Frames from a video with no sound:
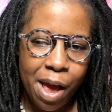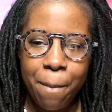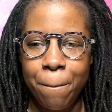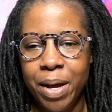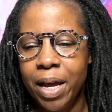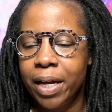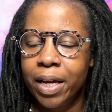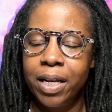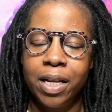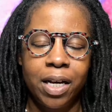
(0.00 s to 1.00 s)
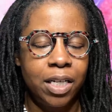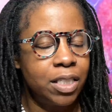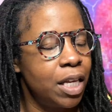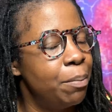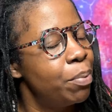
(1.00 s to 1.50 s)
begging us
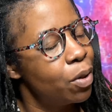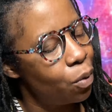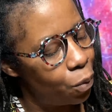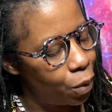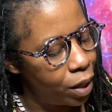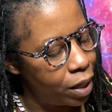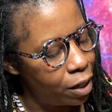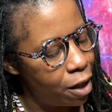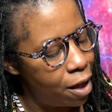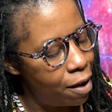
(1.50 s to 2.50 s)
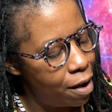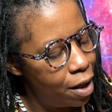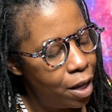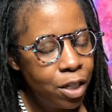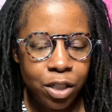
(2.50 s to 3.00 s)
employed
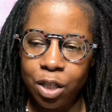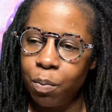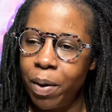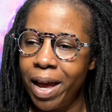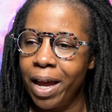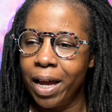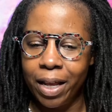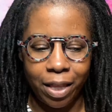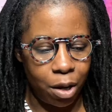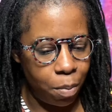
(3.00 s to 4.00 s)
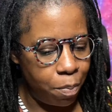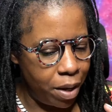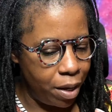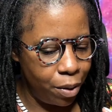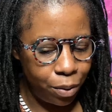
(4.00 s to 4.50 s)
to pay their
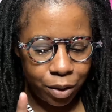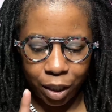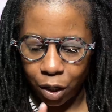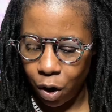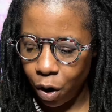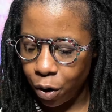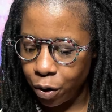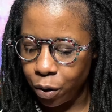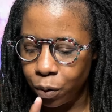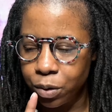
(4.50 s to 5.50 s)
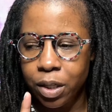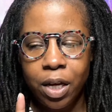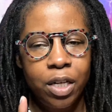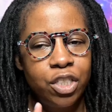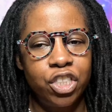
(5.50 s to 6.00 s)
bills their car notes
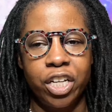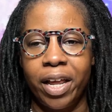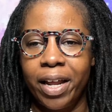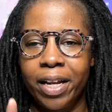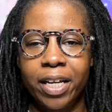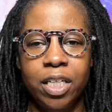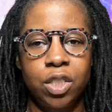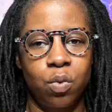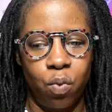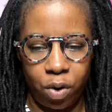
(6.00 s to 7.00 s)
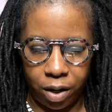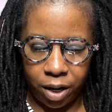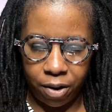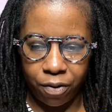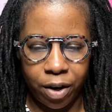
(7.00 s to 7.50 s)
shenanigans
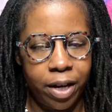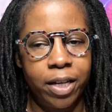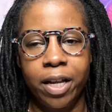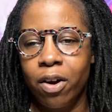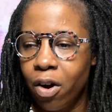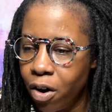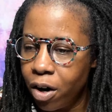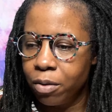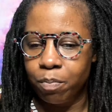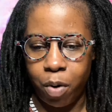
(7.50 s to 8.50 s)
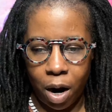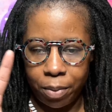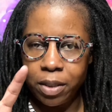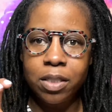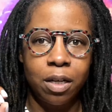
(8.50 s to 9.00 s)
whatever and there are
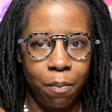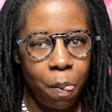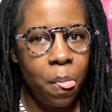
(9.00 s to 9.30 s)
probably some